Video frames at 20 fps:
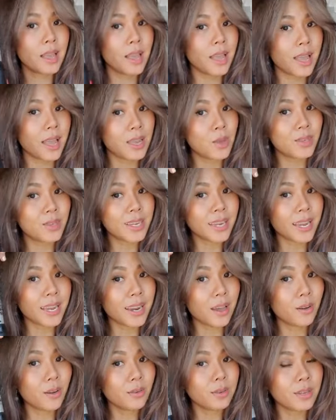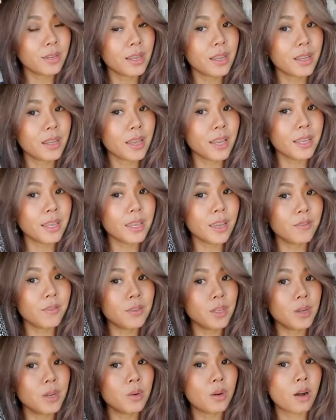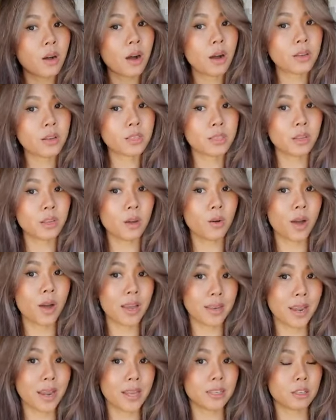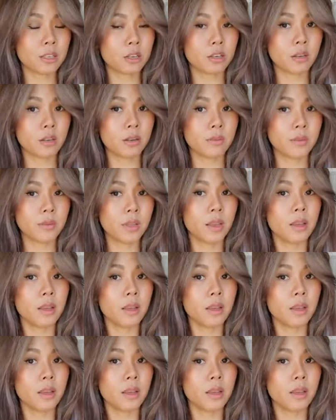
and you take it out, it gives you also a nice curl.